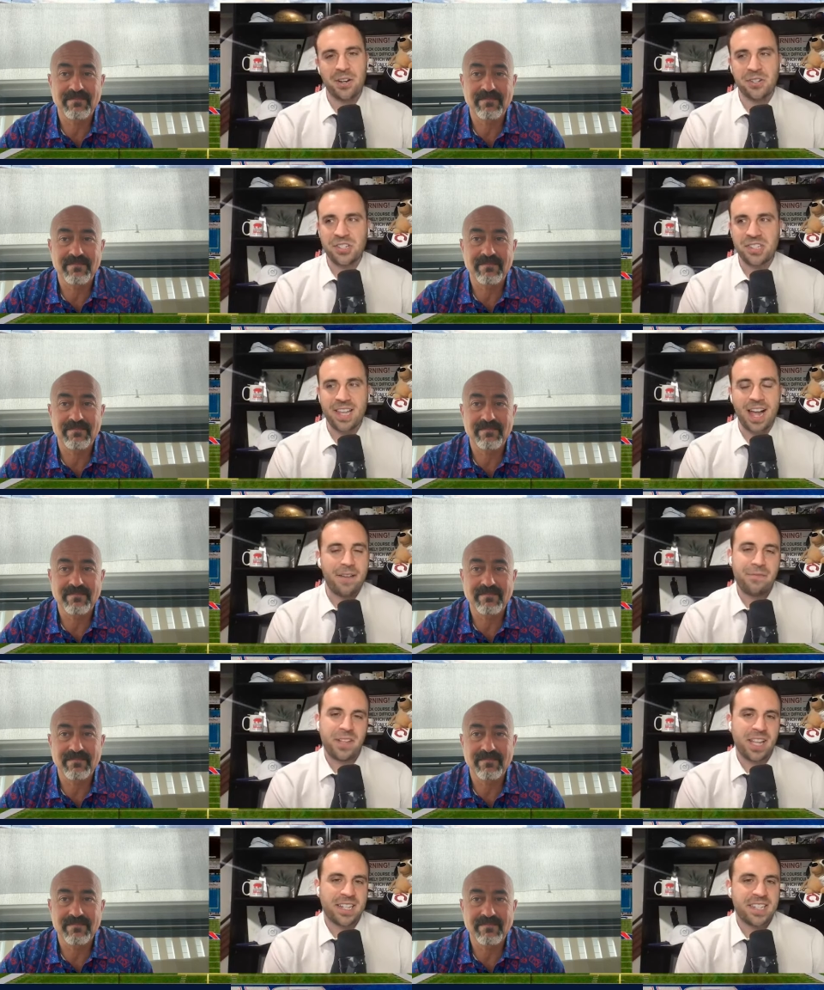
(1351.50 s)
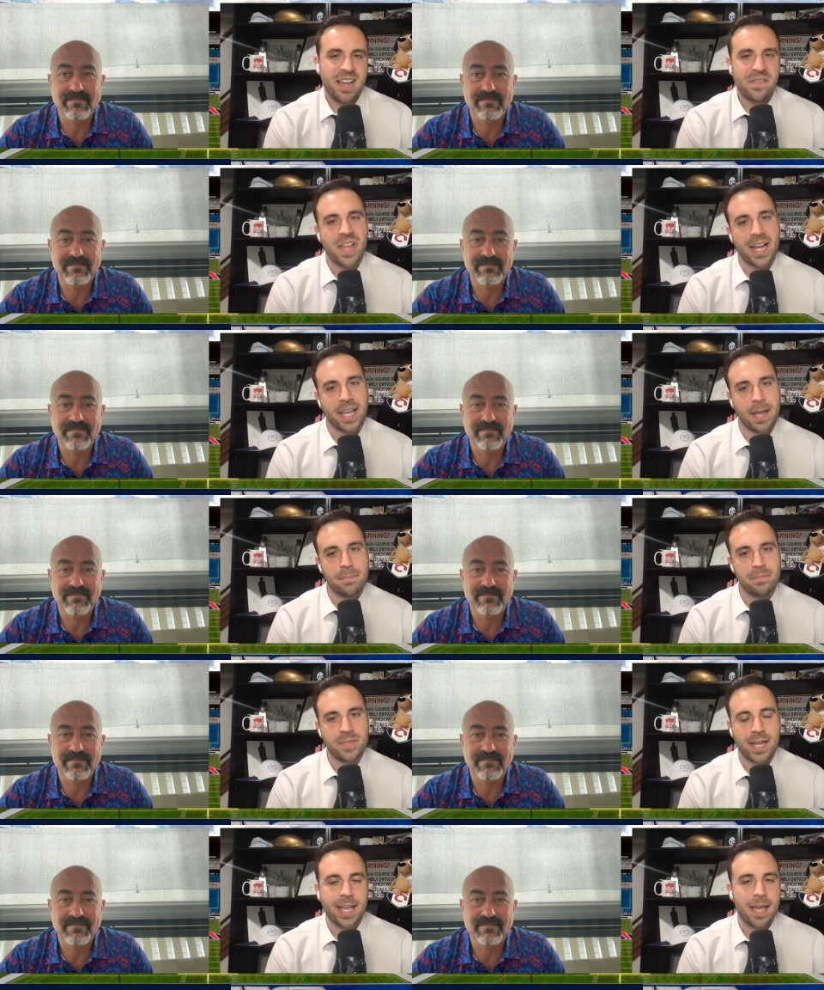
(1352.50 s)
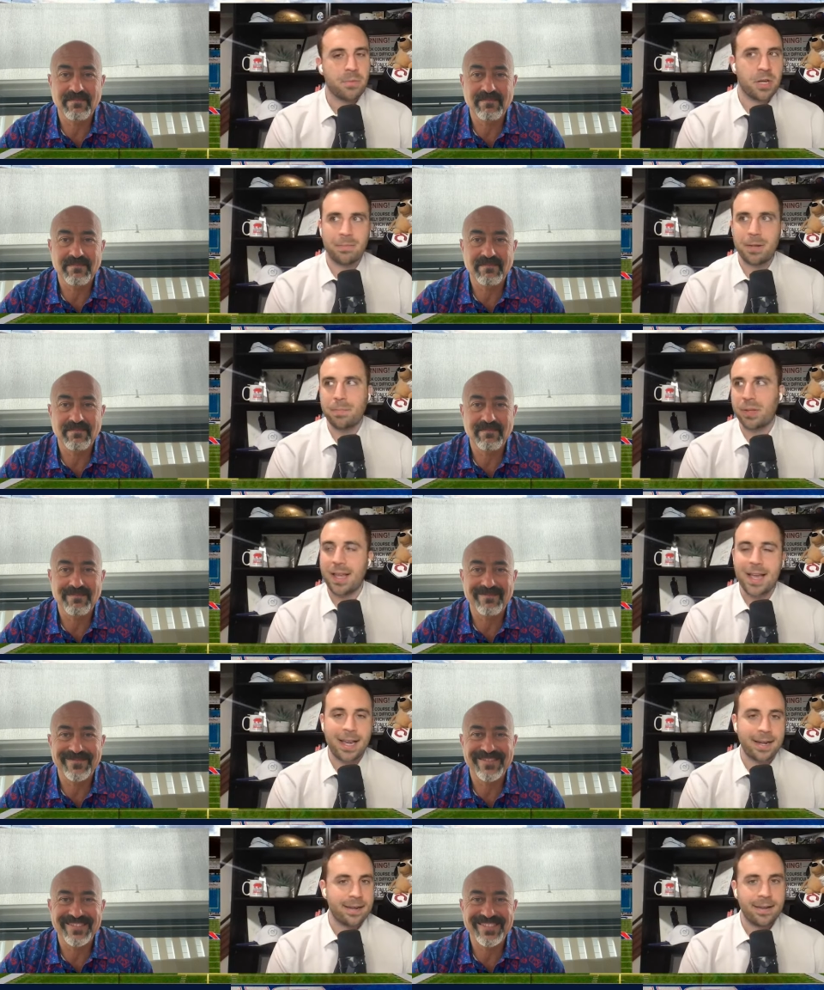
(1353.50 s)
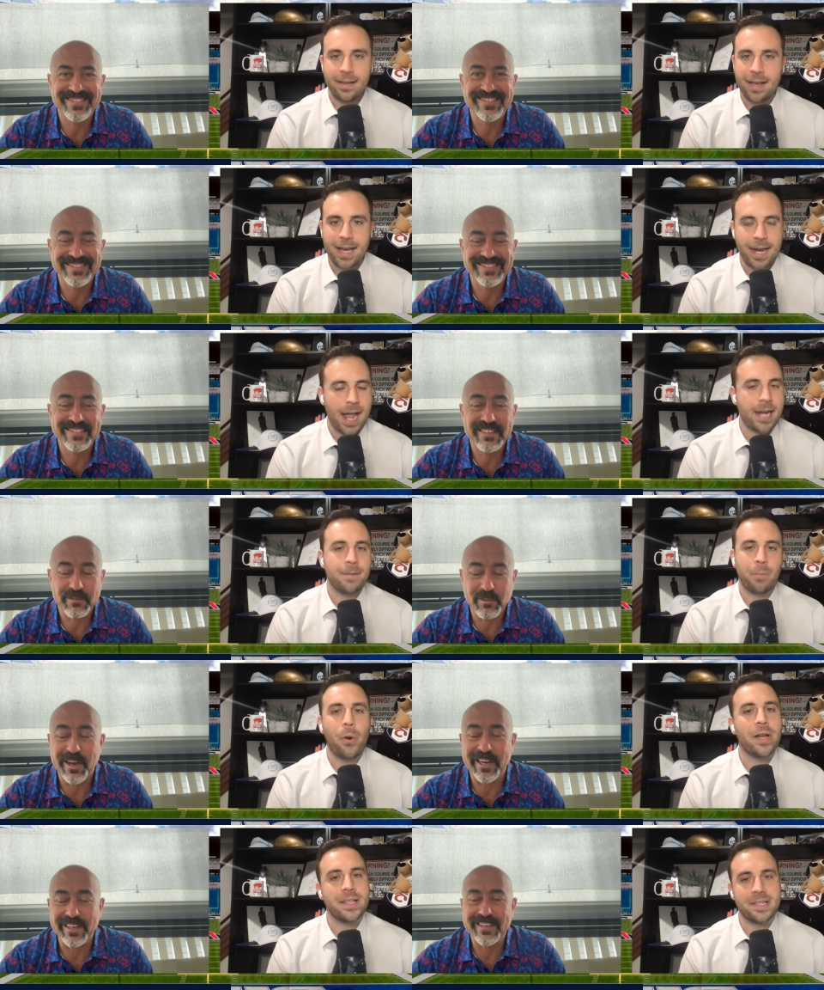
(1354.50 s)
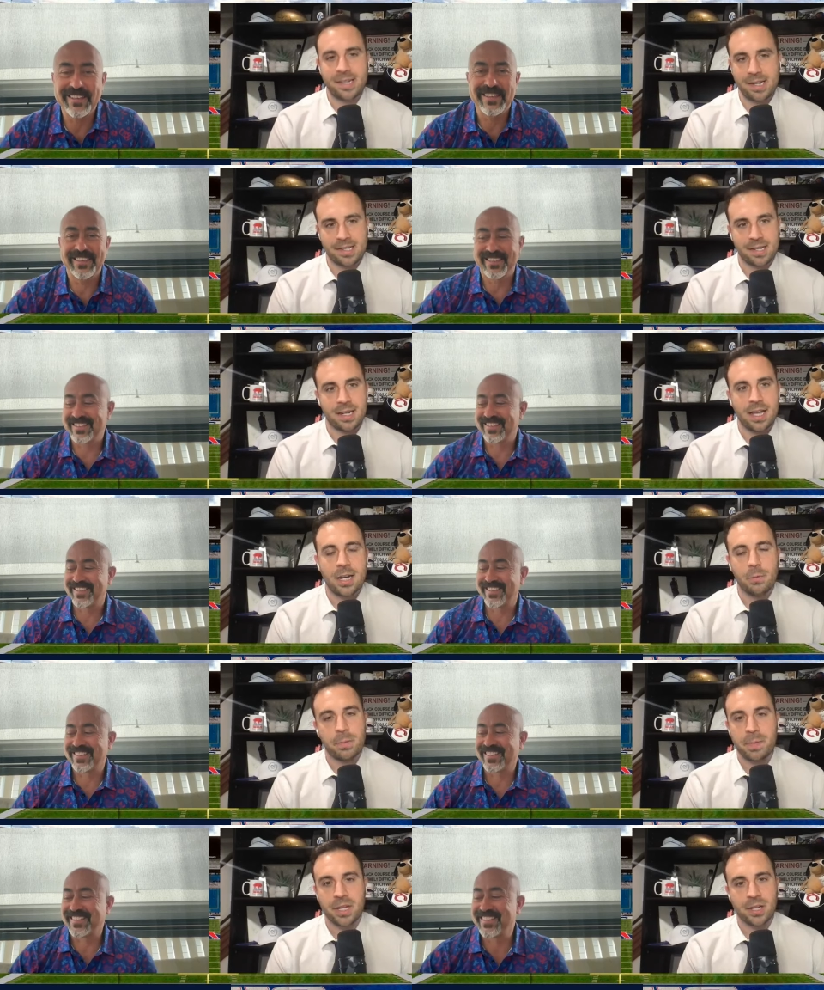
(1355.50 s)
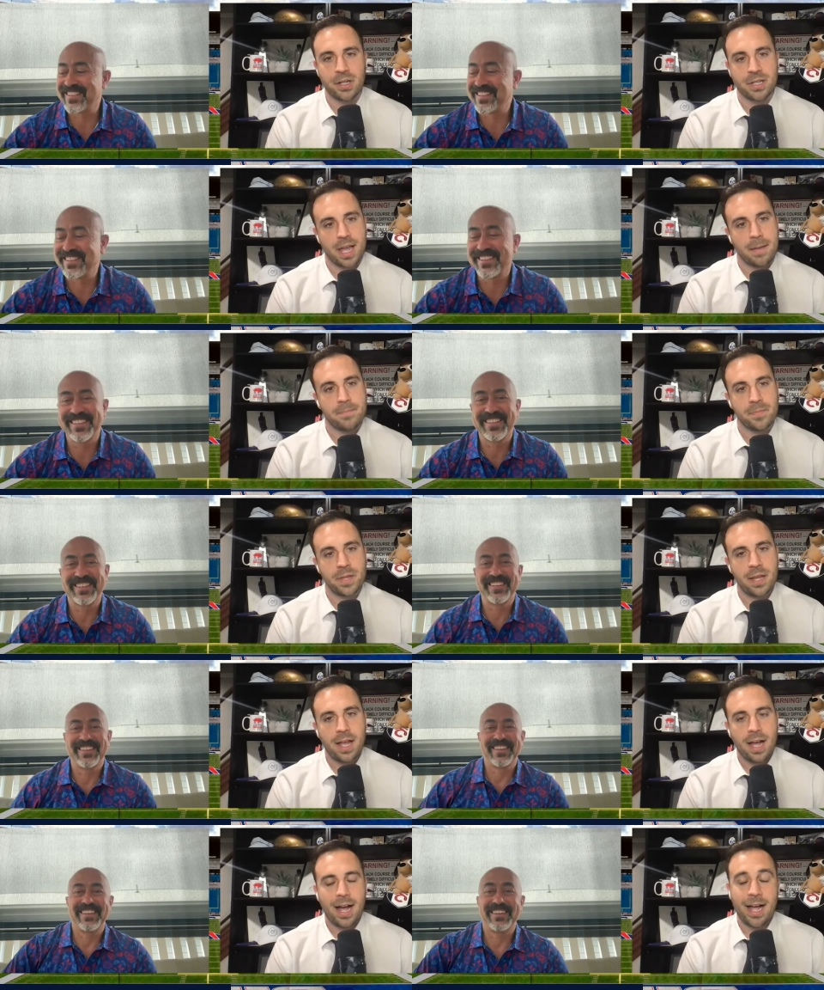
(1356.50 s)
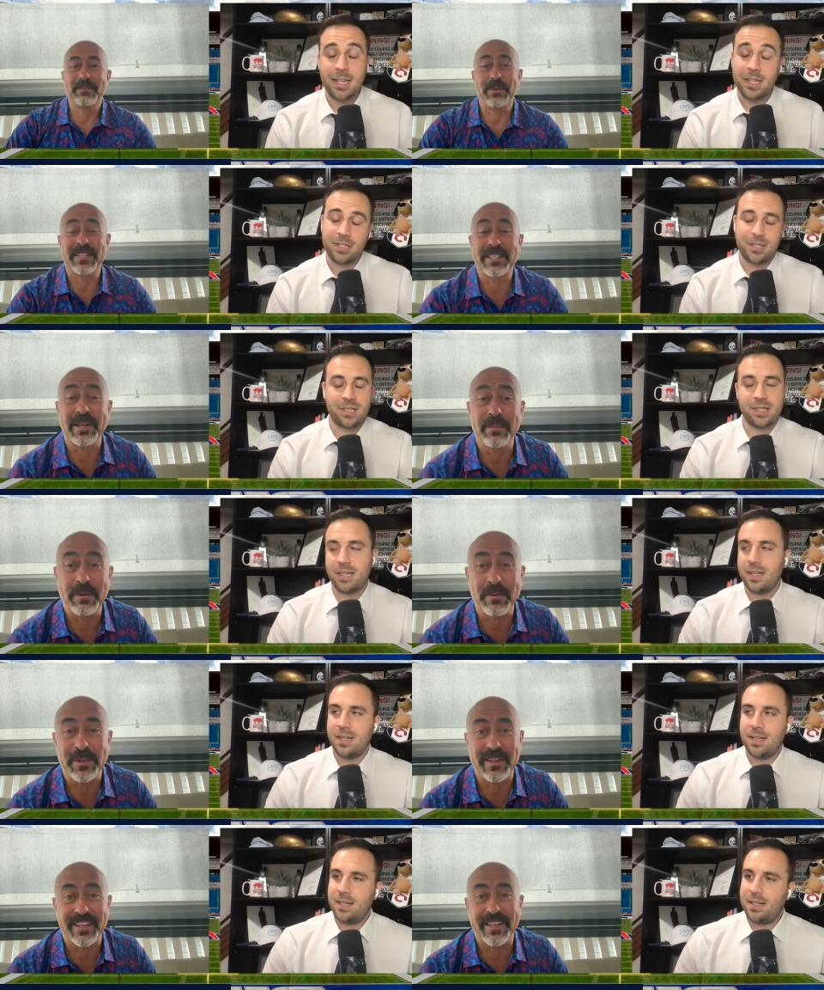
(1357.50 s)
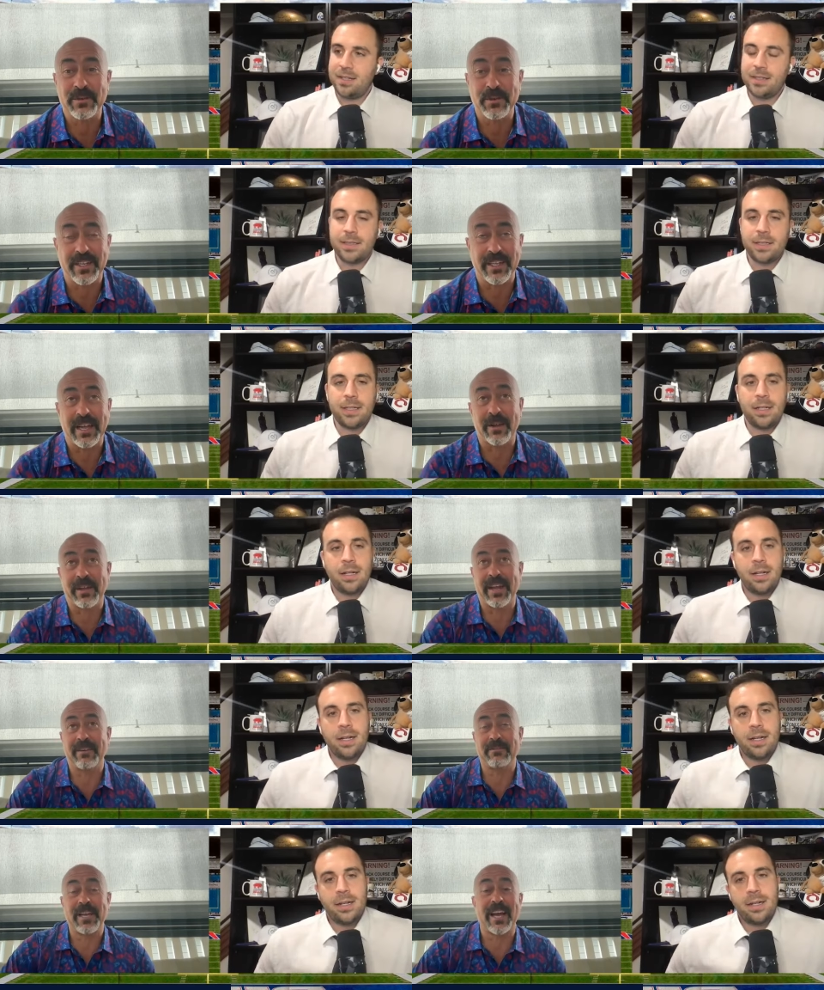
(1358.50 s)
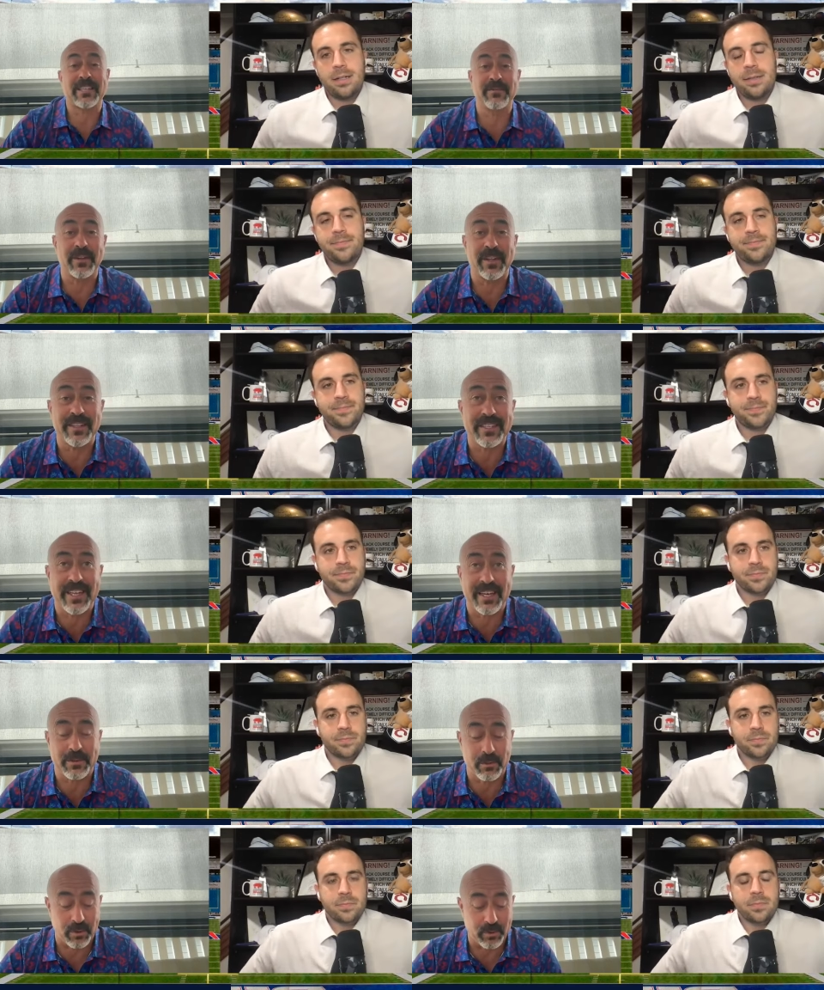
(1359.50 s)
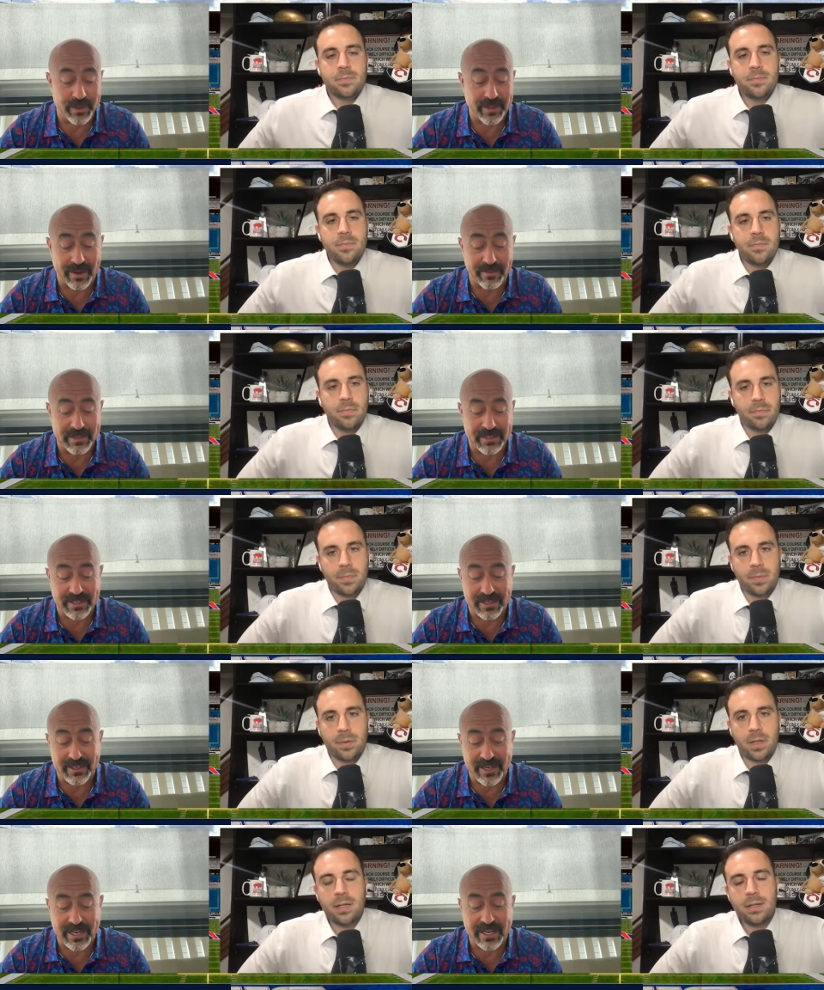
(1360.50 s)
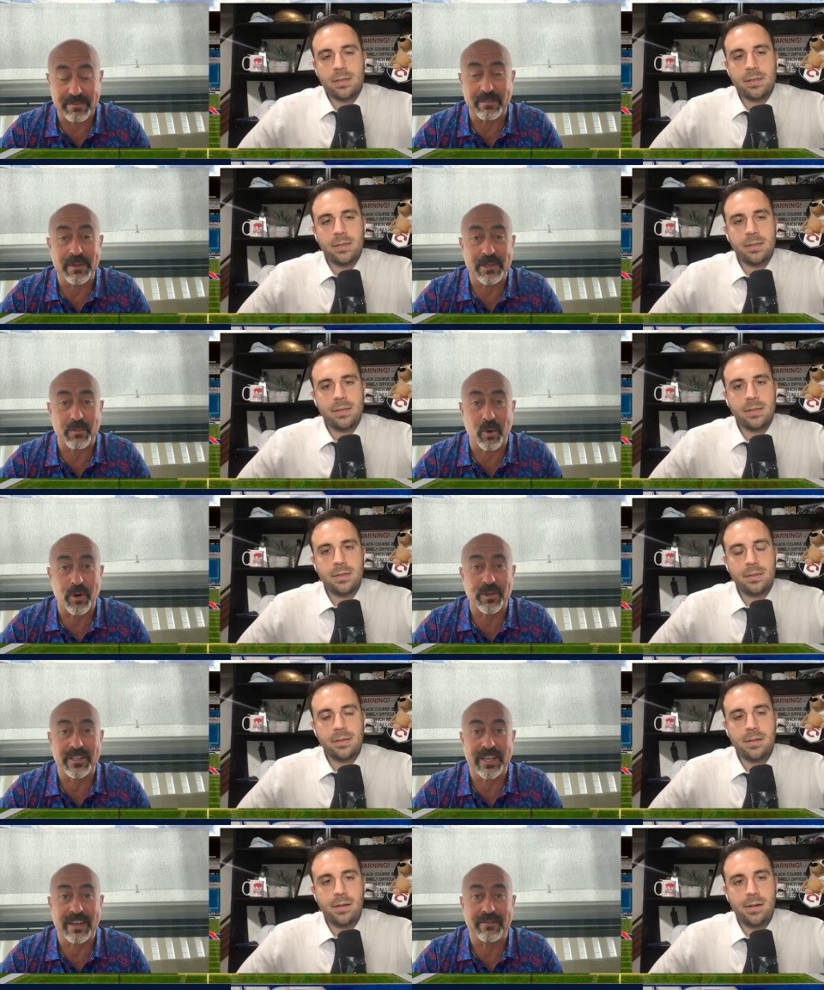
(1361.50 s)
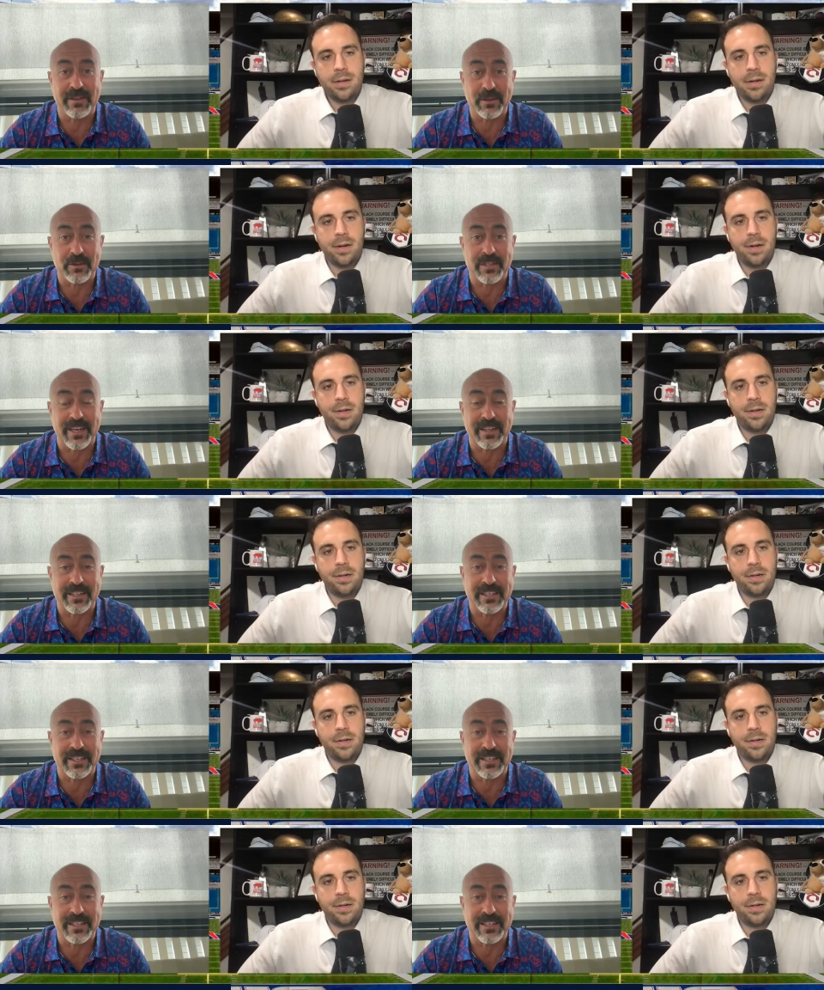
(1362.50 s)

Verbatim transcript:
Speaker 1: don't know. Just I feel like save that game. That game could be played at any right. point in the season, and it would be a good game.
Speaker 2: I, but it's, it's going to be really interesting. Now they have Jacksonville on the schedule with obviously mm-hmm. Gabe and Mitch Morse. They have Houston on the